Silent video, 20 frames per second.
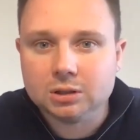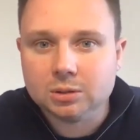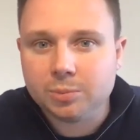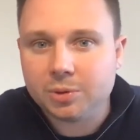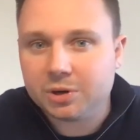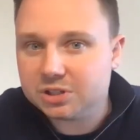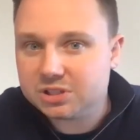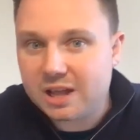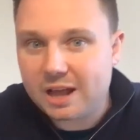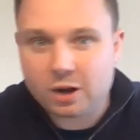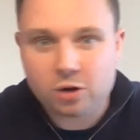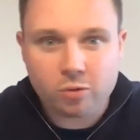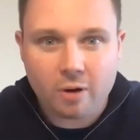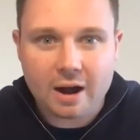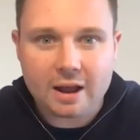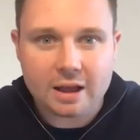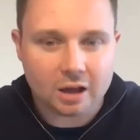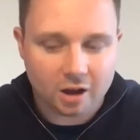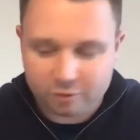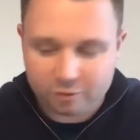because they're
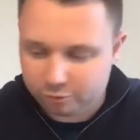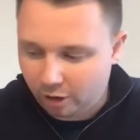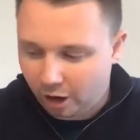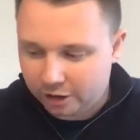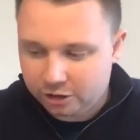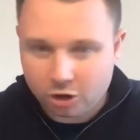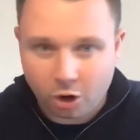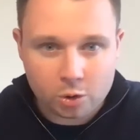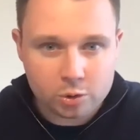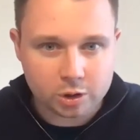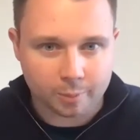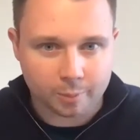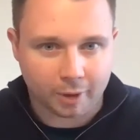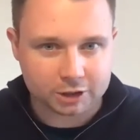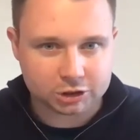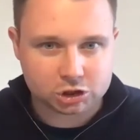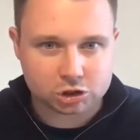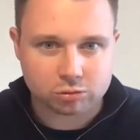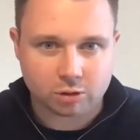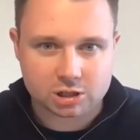great. I know them. I
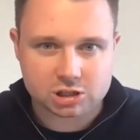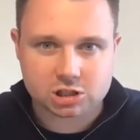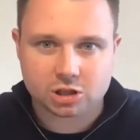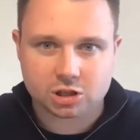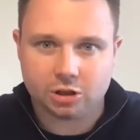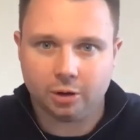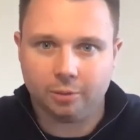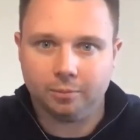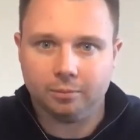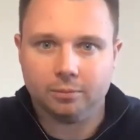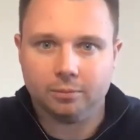trust them.